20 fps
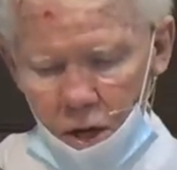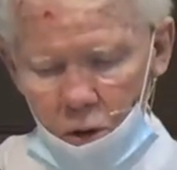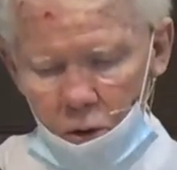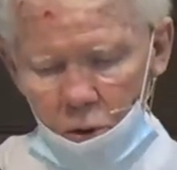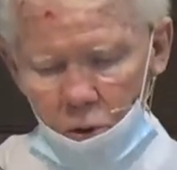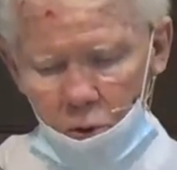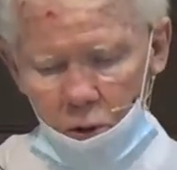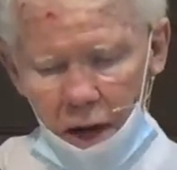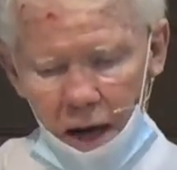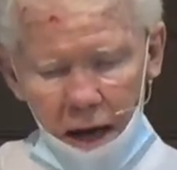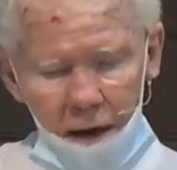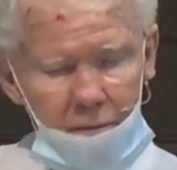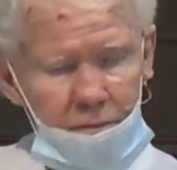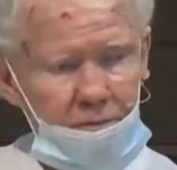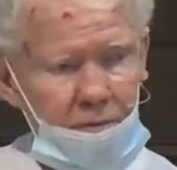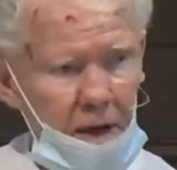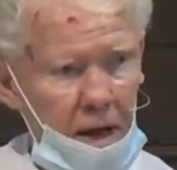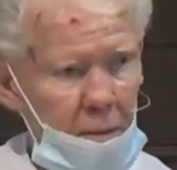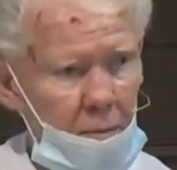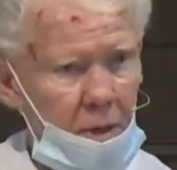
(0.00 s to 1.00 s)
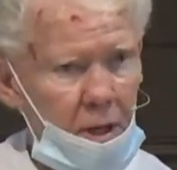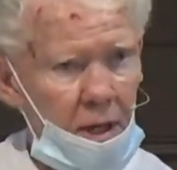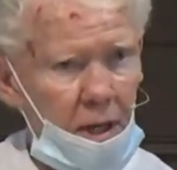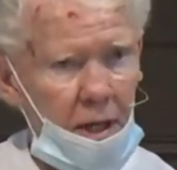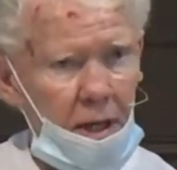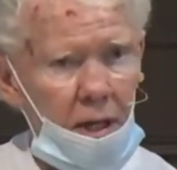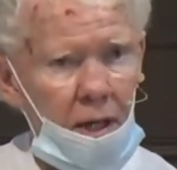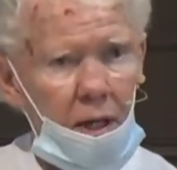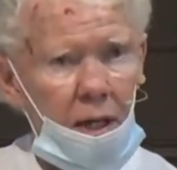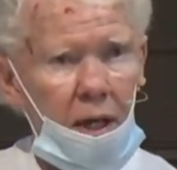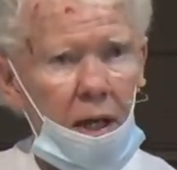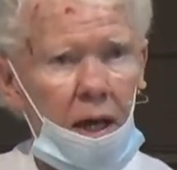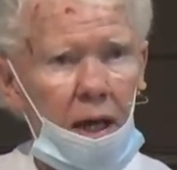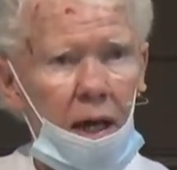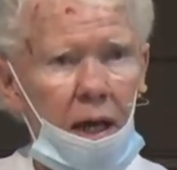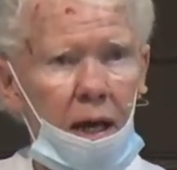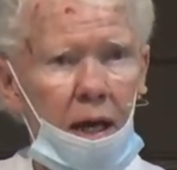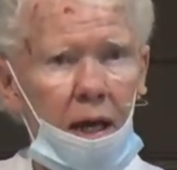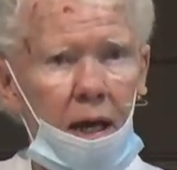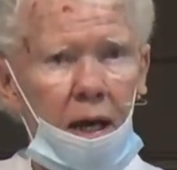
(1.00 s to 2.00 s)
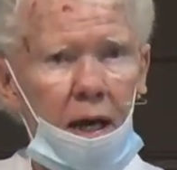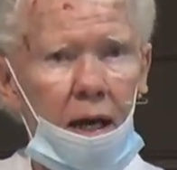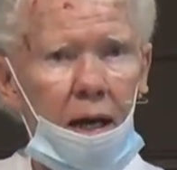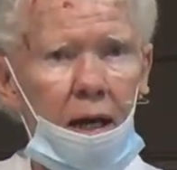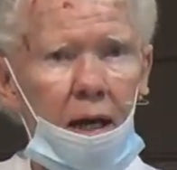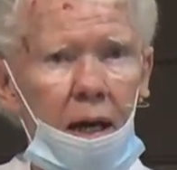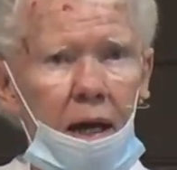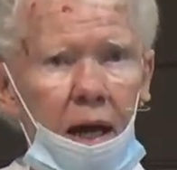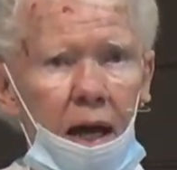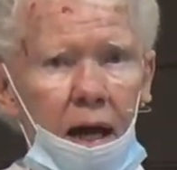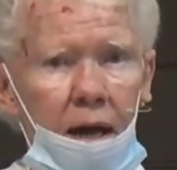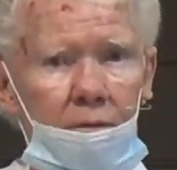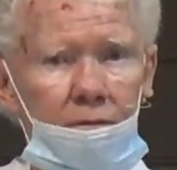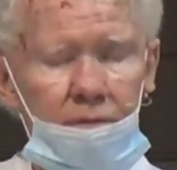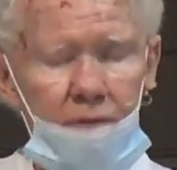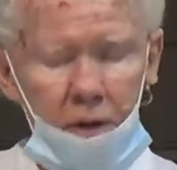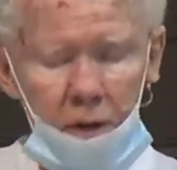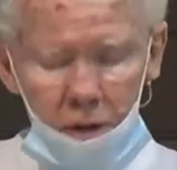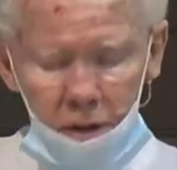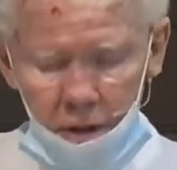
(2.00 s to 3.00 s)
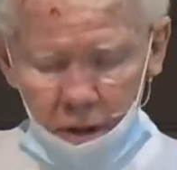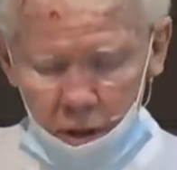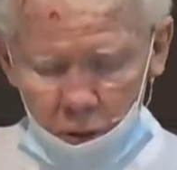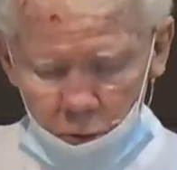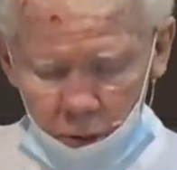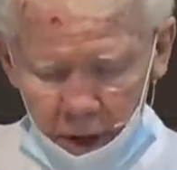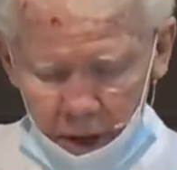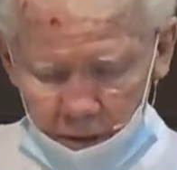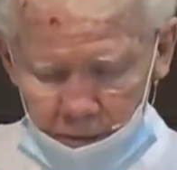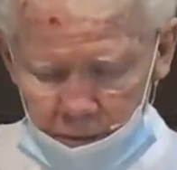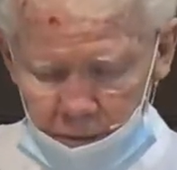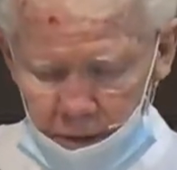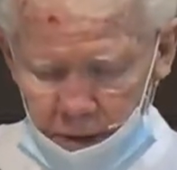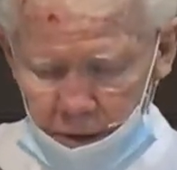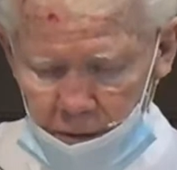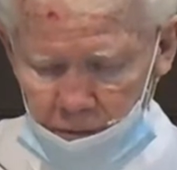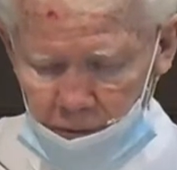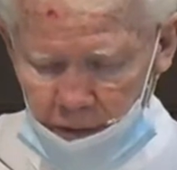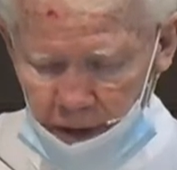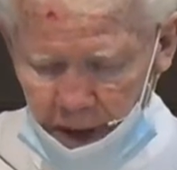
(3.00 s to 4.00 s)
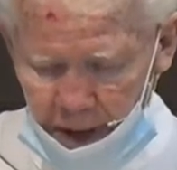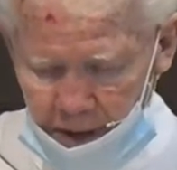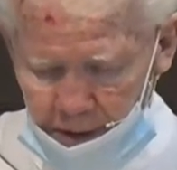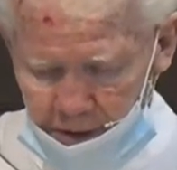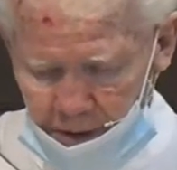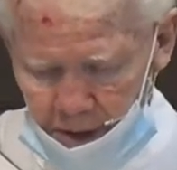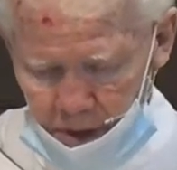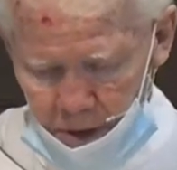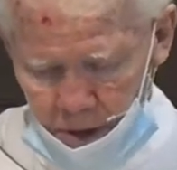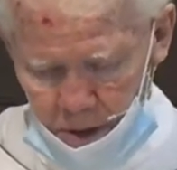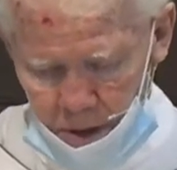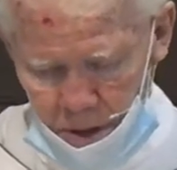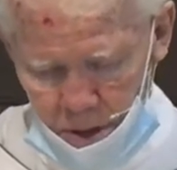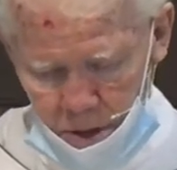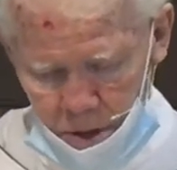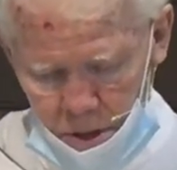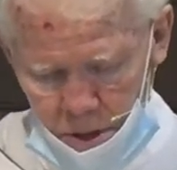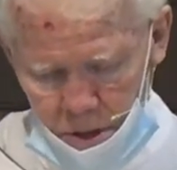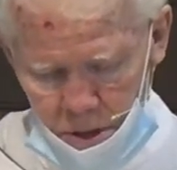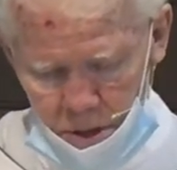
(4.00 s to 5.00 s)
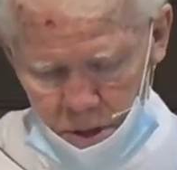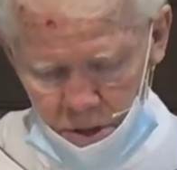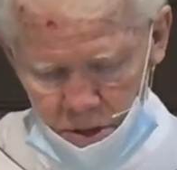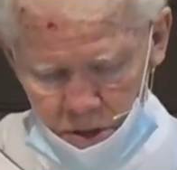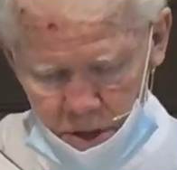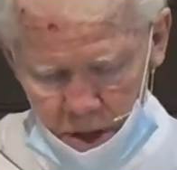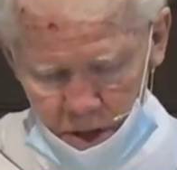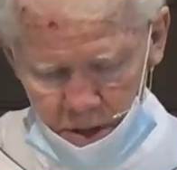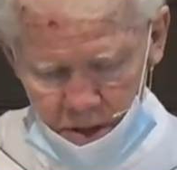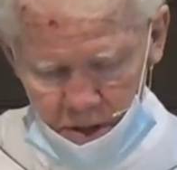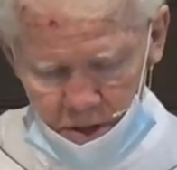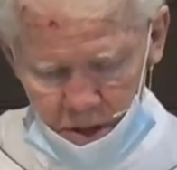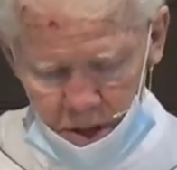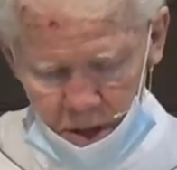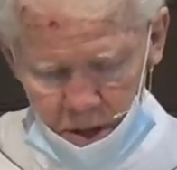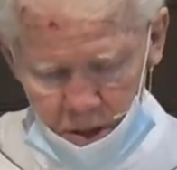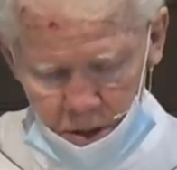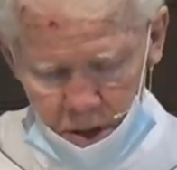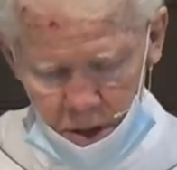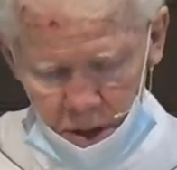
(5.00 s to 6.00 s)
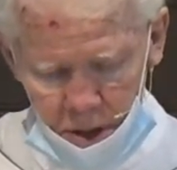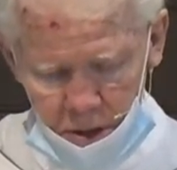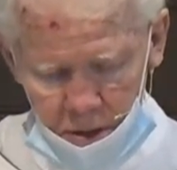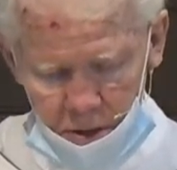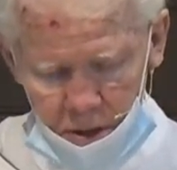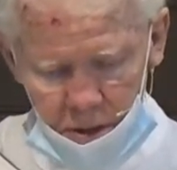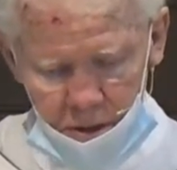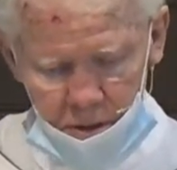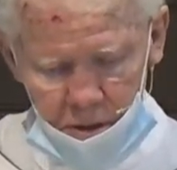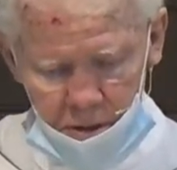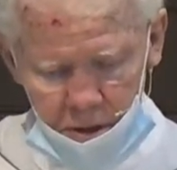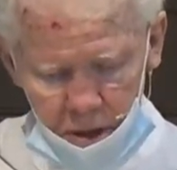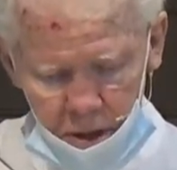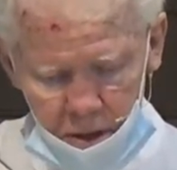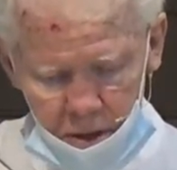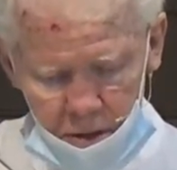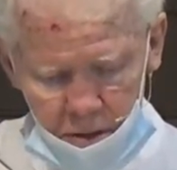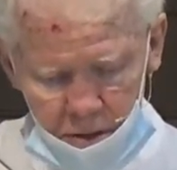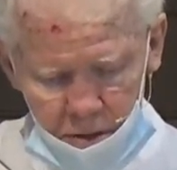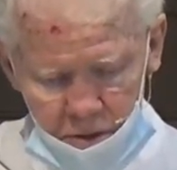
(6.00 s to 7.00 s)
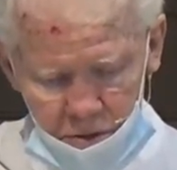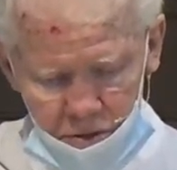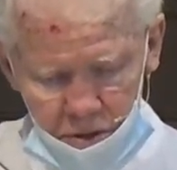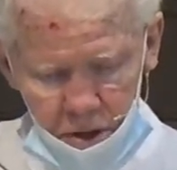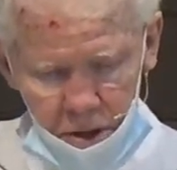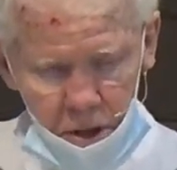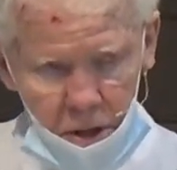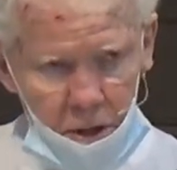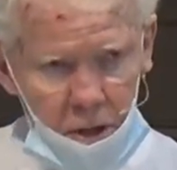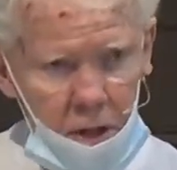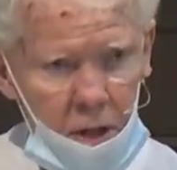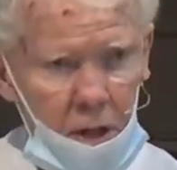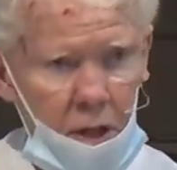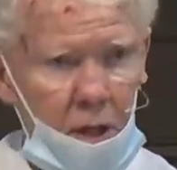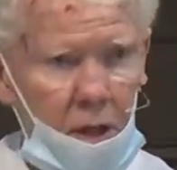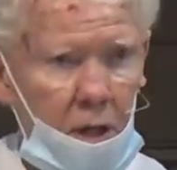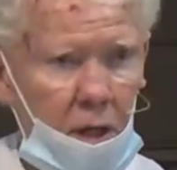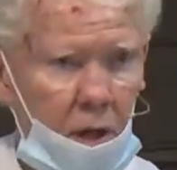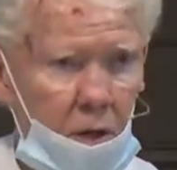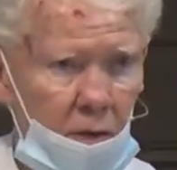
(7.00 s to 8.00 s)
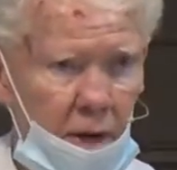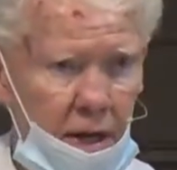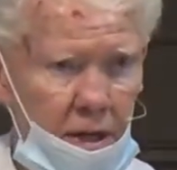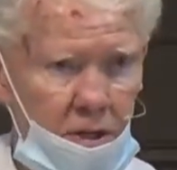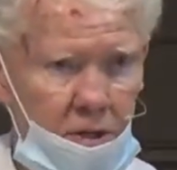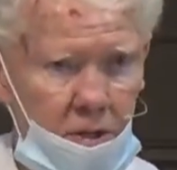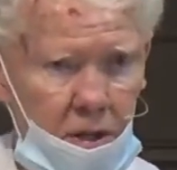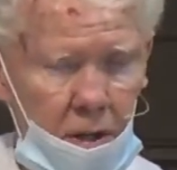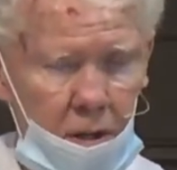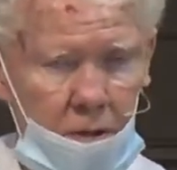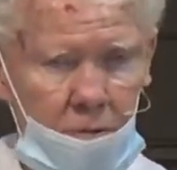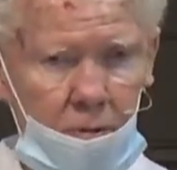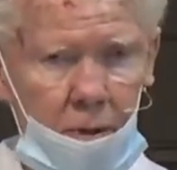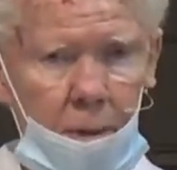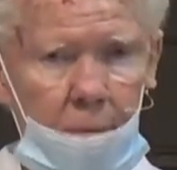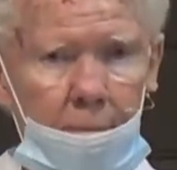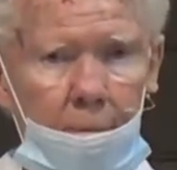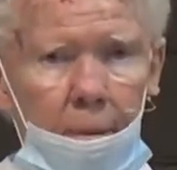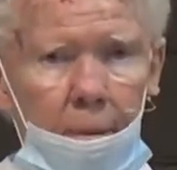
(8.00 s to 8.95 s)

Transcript: who have family, have fallen away from the faith, sons or daughters or grandchildren.